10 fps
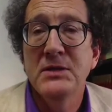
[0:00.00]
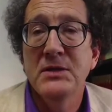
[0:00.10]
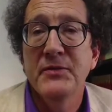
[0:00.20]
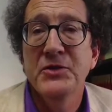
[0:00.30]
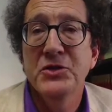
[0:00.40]

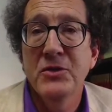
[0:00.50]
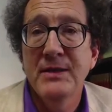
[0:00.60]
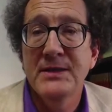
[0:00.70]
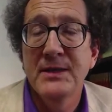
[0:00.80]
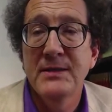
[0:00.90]
of
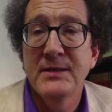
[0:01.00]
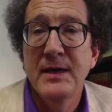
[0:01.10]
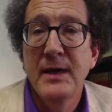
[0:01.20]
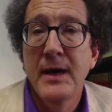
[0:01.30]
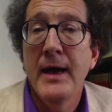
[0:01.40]
assurances,
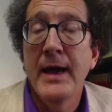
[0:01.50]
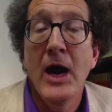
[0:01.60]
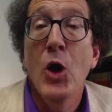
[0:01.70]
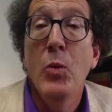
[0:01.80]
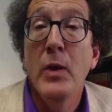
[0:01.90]
and I
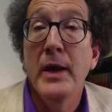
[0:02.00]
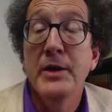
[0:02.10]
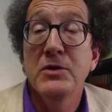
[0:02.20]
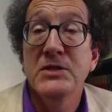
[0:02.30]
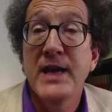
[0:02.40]
hope we
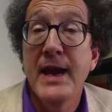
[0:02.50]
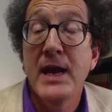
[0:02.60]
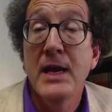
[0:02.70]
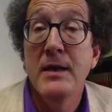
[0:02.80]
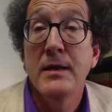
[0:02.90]

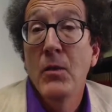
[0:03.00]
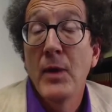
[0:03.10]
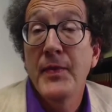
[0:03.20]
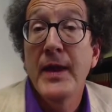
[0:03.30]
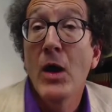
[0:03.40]
understand
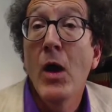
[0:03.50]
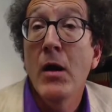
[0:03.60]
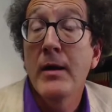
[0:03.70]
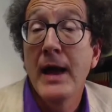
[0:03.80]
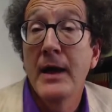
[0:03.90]
what they are
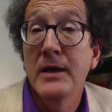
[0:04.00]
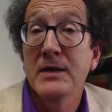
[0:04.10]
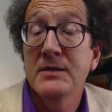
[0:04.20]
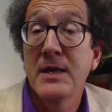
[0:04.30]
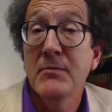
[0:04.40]
and how to
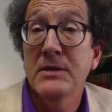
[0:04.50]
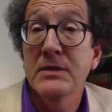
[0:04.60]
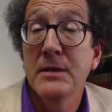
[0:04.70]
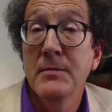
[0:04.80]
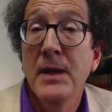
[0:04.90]
distinguish
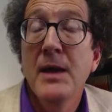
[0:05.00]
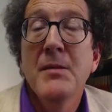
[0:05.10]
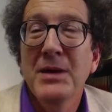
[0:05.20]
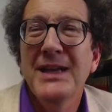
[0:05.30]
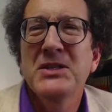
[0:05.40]
them.
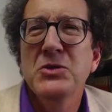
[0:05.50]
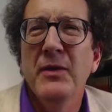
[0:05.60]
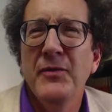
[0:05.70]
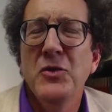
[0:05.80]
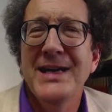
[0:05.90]
But let's do a
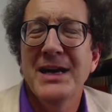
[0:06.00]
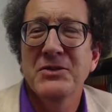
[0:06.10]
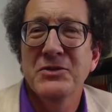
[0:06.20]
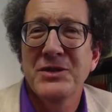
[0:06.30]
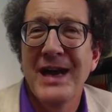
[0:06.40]
few
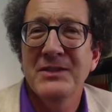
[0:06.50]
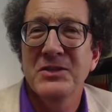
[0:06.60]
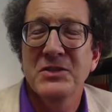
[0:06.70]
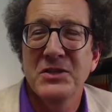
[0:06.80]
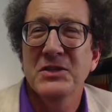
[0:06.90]

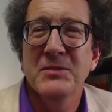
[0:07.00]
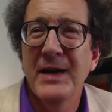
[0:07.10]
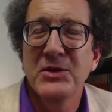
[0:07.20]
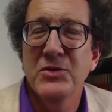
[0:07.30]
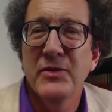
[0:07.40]
exercises just to make
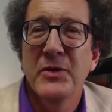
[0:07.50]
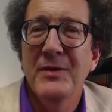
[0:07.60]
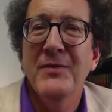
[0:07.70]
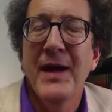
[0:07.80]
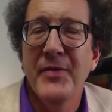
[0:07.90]
sure that we've
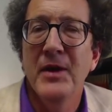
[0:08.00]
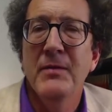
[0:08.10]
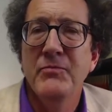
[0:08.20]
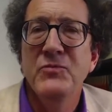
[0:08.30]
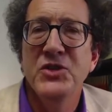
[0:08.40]
got the
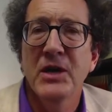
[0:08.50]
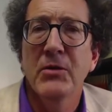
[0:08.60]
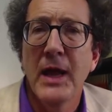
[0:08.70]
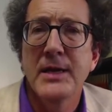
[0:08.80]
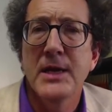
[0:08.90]
general
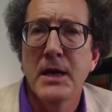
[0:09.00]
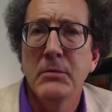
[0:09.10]
idea.